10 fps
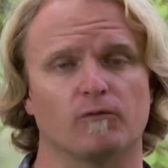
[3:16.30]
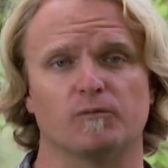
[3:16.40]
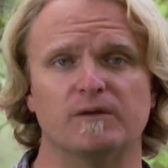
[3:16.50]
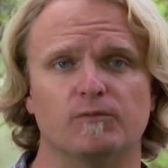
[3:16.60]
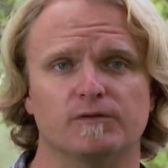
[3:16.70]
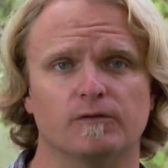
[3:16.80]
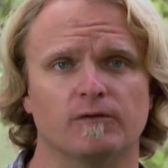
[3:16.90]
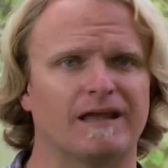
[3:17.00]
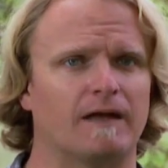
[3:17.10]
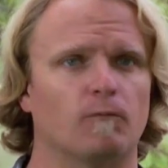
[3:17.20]
were people
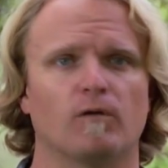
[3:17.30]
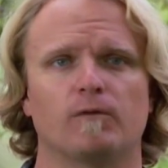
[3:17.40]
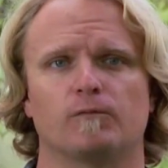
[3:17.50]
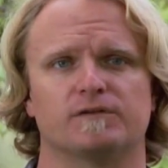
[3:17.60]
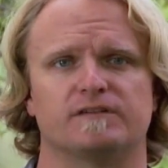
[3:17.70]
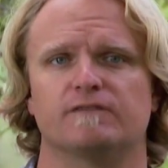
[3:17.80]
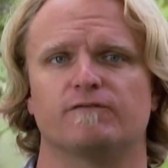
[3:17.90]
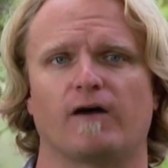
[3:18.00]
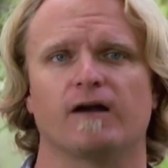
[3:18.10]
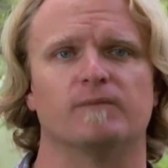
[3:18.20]
doing and what was the
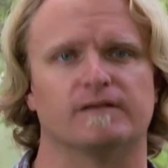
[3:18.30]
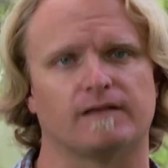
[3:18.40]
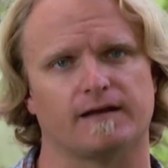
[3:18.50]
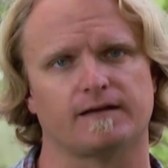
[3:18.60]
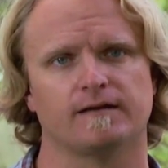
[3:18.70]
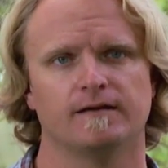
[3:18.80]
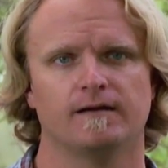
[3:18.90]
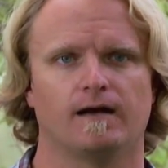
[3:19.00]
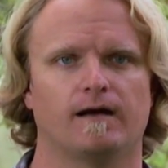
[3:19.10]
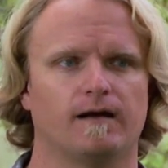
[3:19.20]
environment like
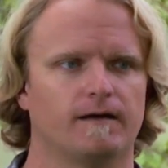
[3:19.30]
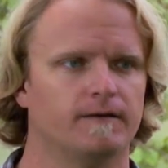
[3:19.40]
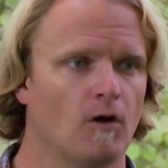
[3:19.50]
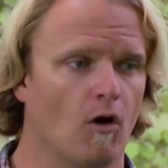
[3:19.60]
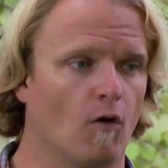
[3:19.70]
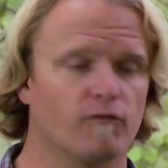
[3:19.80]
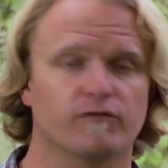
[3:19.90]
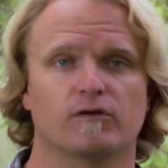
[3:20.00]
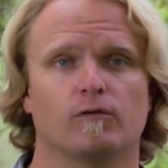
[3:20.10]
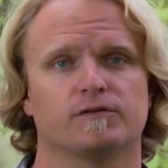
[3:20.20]
uh, over
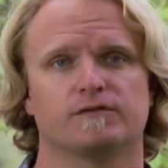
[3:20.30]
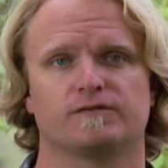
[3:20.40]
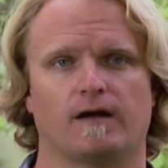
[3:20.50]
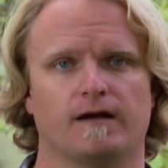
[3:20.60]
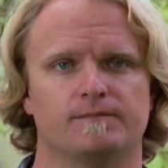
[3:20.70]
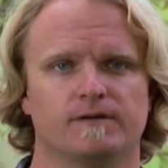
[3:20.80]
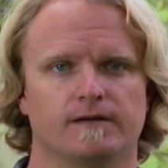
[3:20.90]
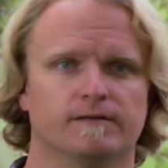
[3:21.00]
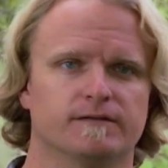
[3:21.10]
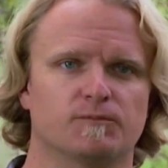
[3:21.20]
the course of time
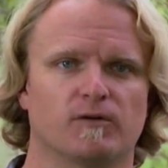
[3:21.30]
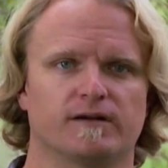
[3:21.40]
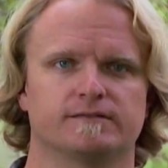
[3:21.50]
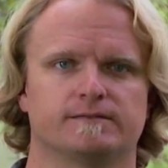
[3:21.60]
here in the Springs.